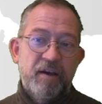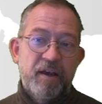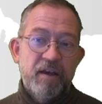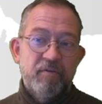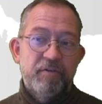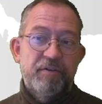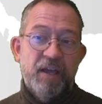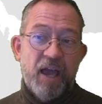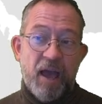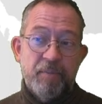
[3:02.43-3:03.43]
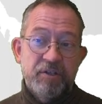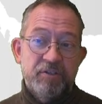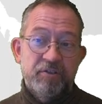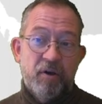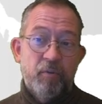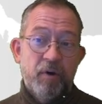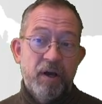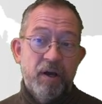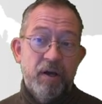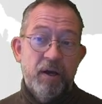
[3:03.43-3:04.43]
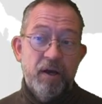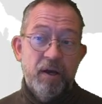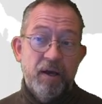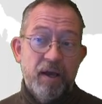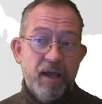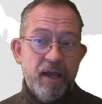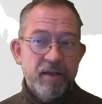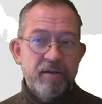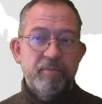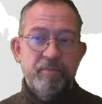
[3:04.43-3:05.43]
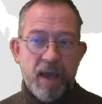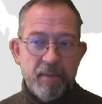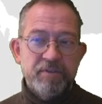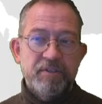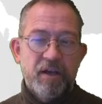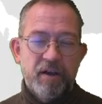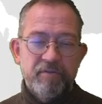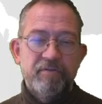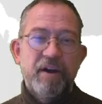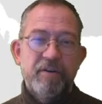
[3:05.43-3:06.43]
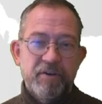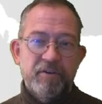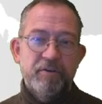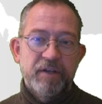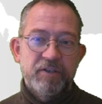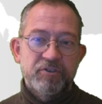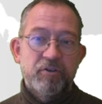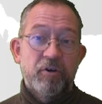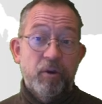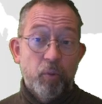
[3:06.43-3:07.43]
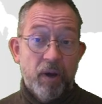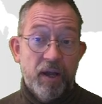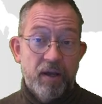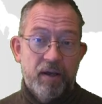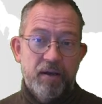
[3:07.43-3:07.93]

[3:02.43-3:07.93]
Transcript: everything happens somewhere and maps are very good at showing where.